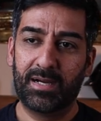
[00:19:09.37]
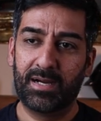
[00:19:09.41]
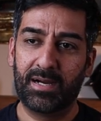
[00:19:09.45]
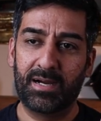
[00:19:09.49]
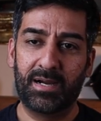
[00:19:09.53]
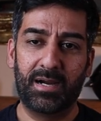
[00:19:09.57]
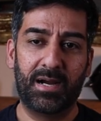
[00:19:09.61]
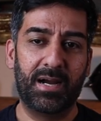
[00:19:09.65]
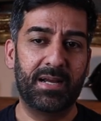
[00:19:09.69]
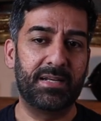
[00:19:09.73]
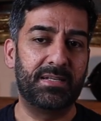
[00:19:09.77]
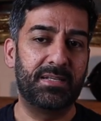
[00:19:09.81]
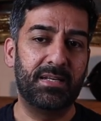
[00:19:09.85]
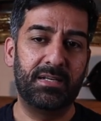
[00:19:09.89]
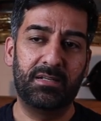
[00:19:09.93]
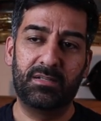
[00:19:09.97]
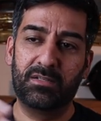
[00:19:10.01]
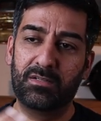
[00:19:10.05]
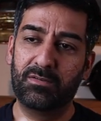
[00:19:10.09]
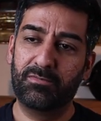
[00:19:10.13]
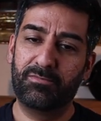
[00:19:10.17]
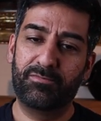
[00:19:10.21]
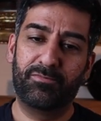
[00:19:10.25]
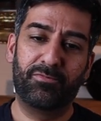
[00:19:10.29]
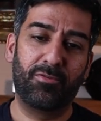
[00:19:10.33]
Uh, I
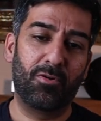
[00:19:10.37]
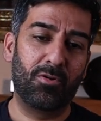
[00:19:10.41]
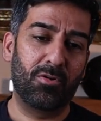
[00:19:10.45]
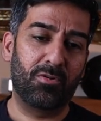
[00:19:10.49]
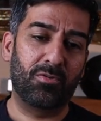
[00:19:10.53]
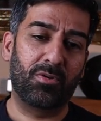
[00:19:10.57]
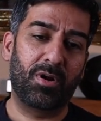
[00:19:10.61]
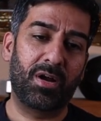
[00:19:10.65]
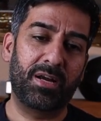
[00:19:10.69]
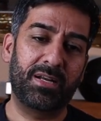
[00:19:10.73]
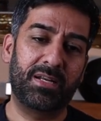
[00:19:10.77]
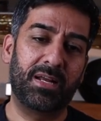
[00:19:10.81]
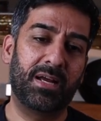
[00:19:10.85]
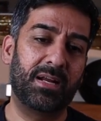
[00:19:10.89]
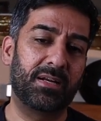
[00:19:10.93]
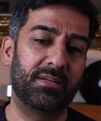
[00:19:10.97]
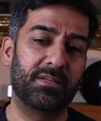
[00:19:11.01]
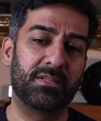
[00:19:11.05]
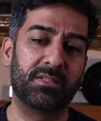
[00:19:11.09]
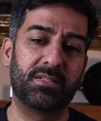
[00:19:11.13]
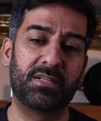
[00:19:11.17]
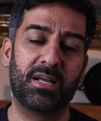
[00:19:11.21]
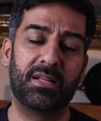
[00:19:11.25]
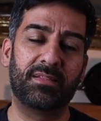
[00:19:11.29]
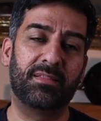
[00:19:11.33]
did four
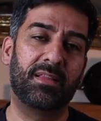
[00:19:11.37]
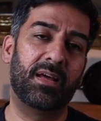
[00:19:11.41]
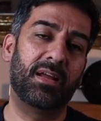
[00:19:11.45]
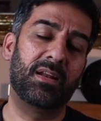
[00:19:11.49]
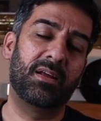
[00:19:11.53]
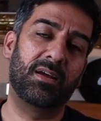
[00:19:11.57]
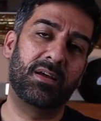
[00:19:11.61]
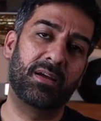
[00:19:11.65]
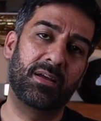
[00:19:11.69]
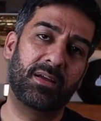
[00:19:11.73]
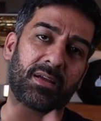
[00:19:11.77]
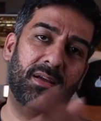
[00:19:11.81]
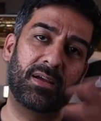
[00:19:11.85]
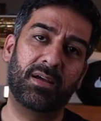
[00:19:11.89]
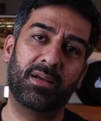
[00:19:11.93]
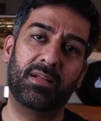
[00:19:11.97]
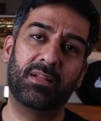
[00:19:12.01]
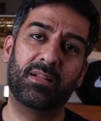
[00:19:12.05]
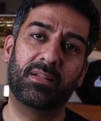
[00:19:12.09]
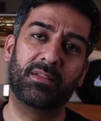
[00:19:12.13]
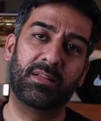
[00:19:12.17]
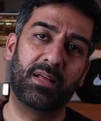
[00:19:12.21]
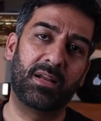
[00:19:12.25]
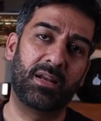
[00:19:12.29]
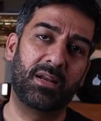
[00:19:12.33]
right-handers and then a
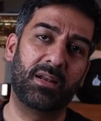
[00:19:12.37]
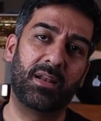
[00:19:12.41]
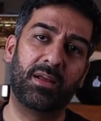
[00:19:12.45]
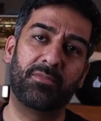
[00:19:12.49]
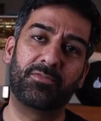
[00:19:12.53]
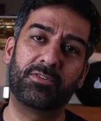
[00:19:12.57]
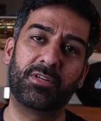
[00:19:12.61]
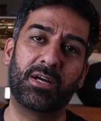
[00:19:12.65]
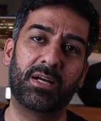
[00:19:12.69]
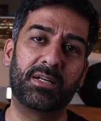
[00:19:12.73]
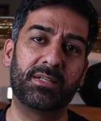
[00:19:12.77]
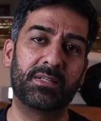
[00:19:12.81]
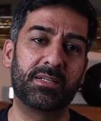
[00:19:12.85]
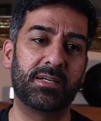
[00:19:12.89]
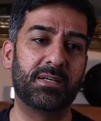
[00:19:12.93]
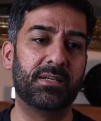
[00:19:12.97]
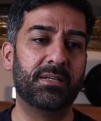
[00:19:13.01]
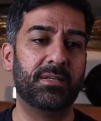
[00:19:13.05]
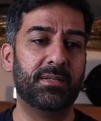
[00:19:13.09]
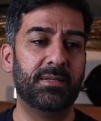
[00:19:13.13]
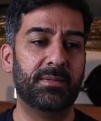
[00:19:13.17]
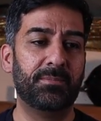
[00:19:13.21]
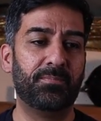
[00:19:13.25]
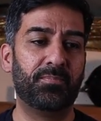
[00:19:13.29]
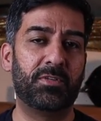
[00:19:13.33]
and then a left-hander